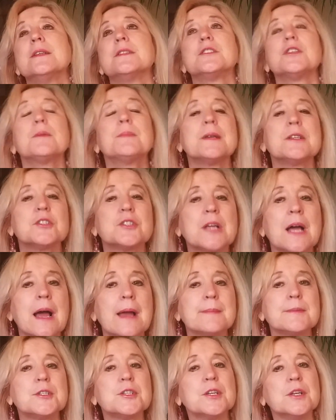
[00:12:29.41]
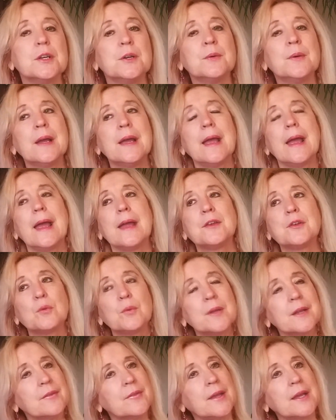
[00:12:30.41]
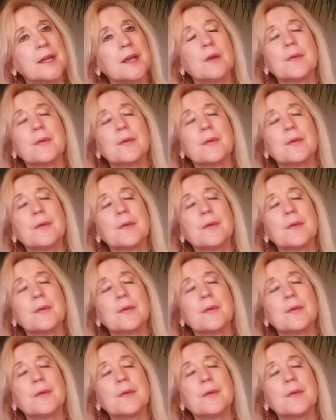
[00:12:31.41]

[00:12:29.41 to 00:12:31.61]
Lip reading: so much time to, and you're really thinking,